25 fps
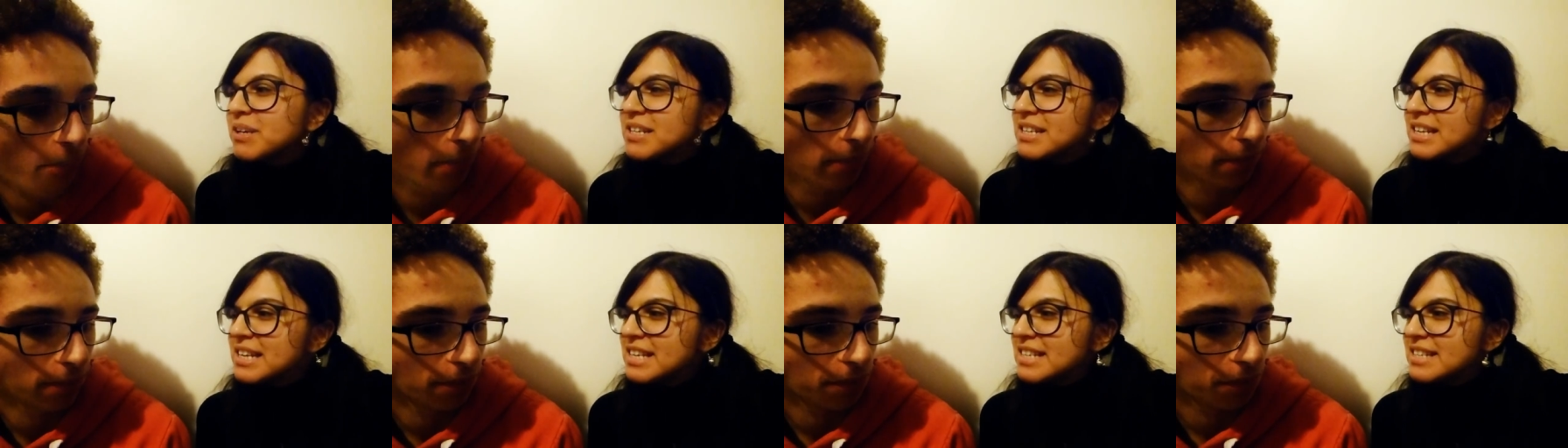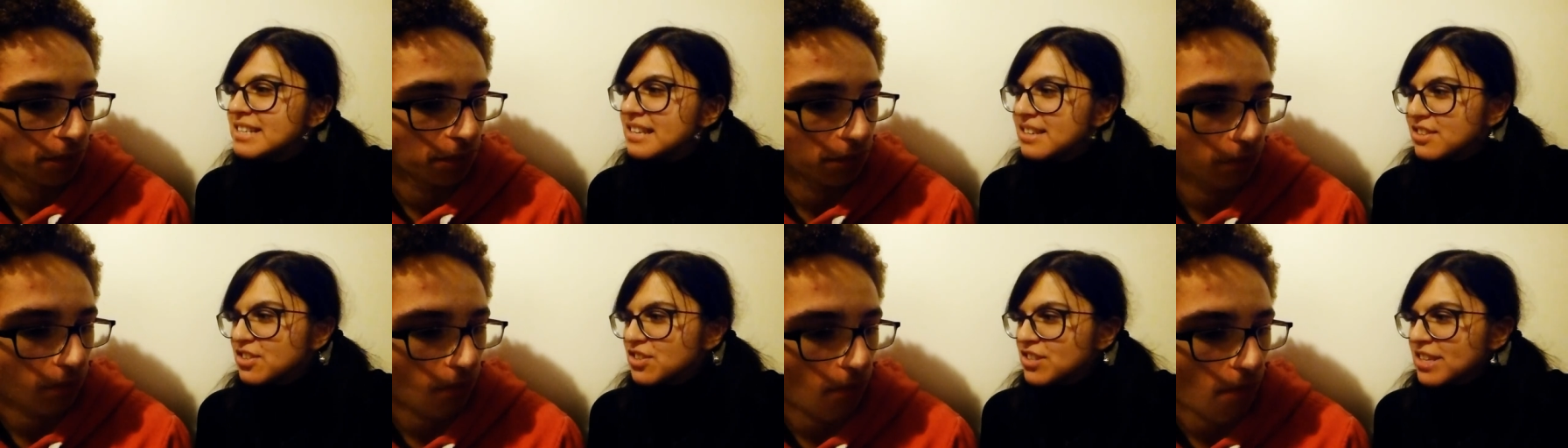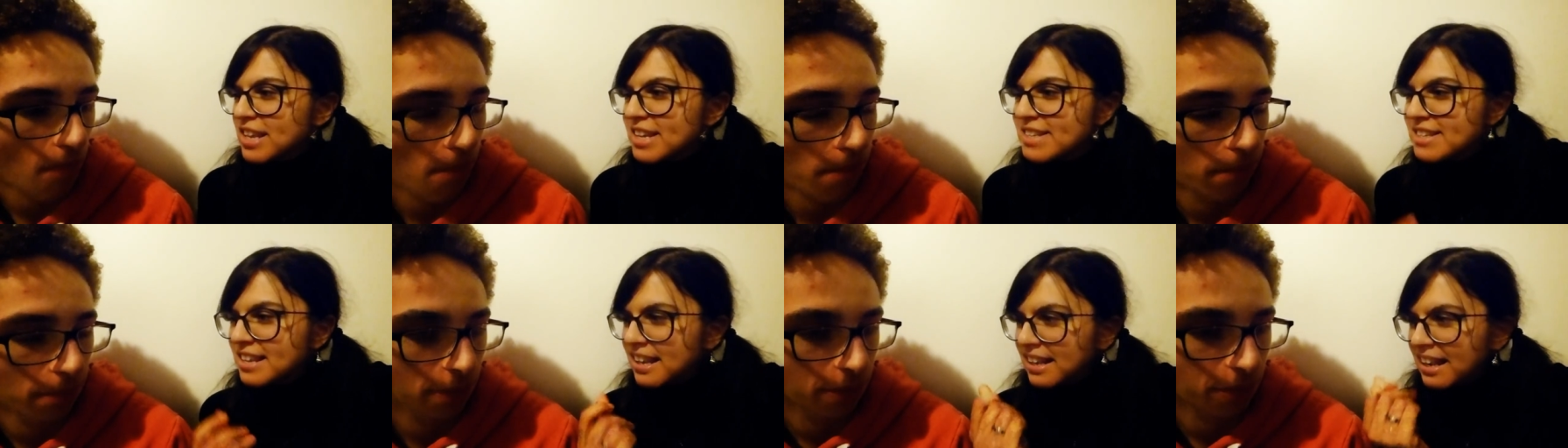pretty tasty. It just
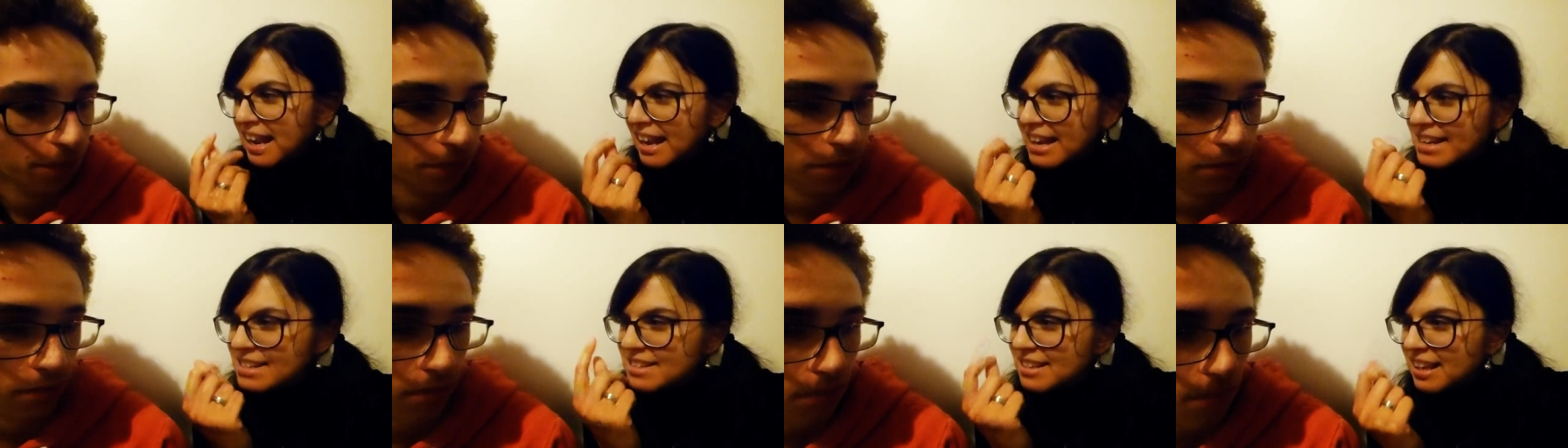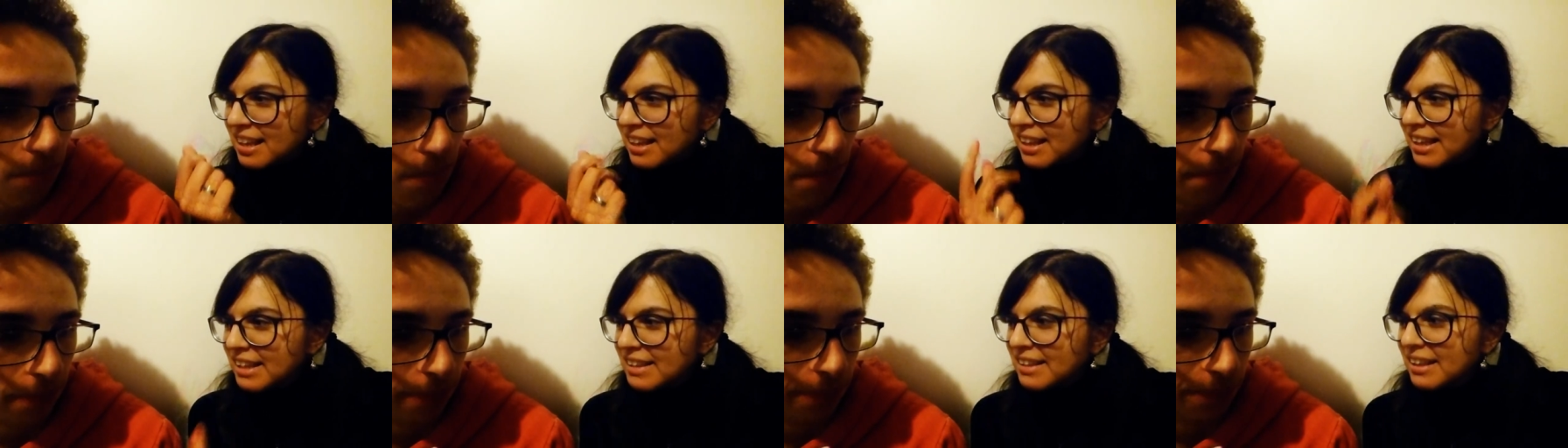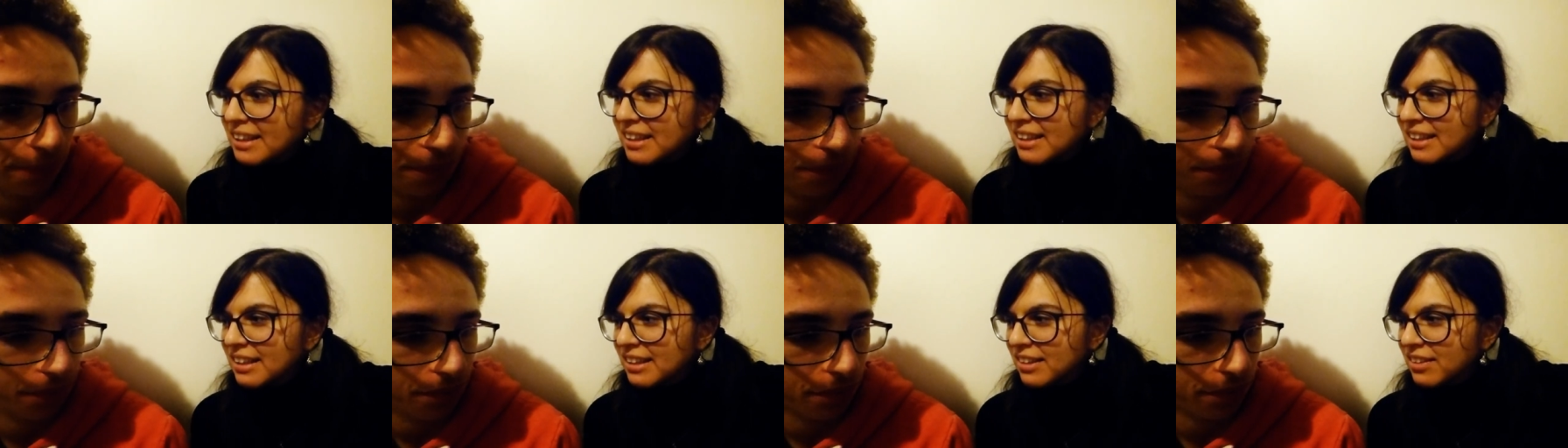has that nice, I like
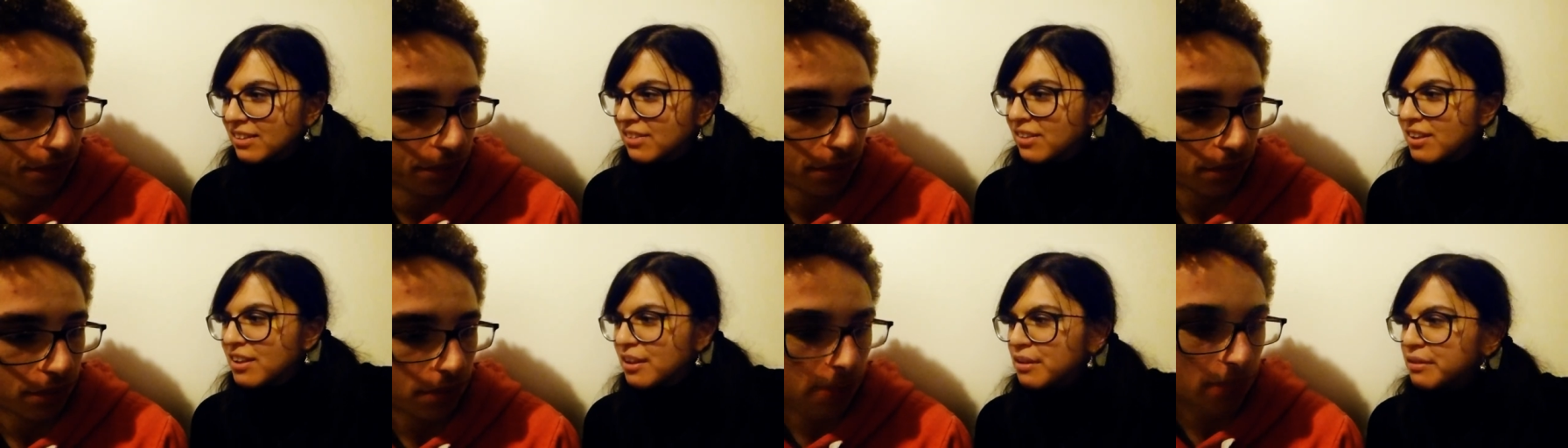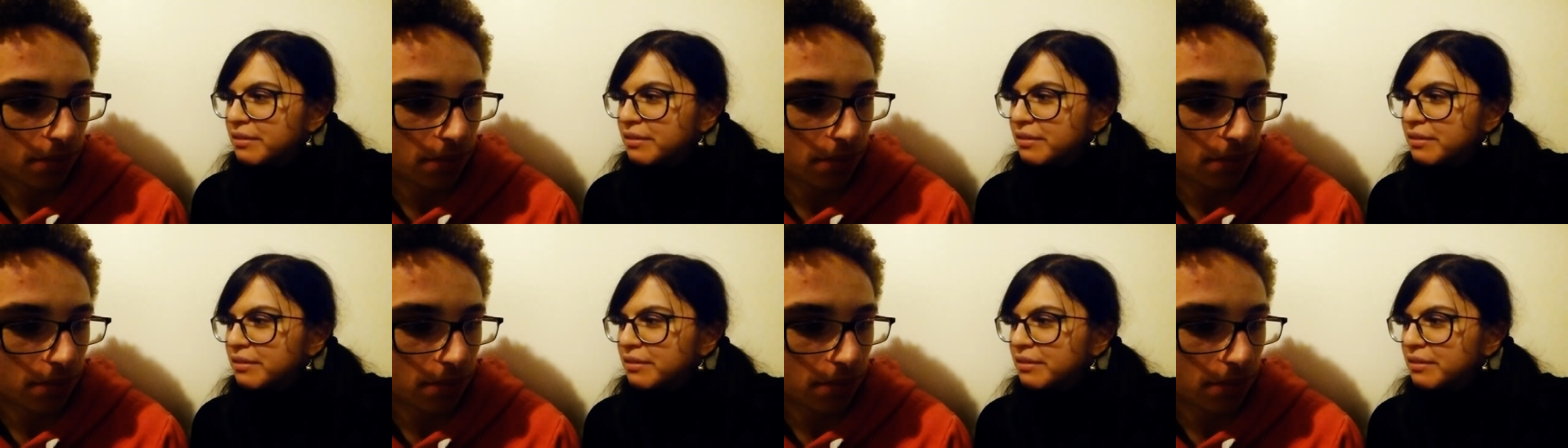the little